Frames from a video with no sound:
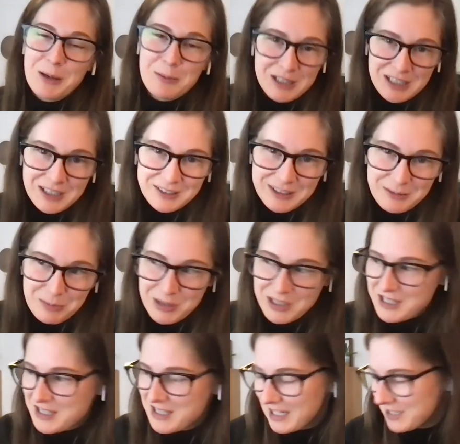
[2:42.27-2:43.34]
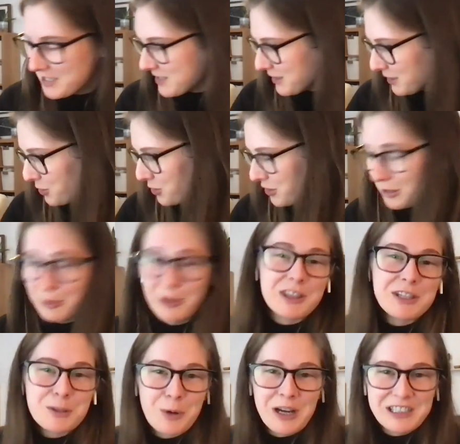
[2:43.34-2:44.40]
immediately because that is literally what
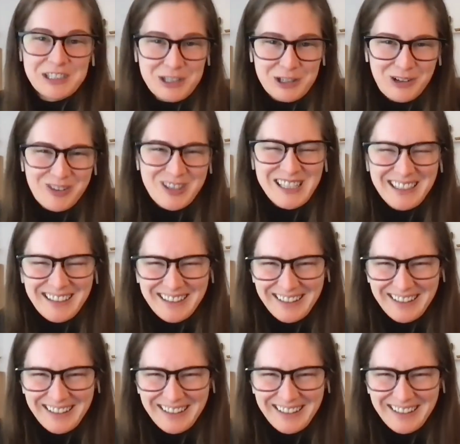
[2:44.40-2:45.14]
this wine deserves.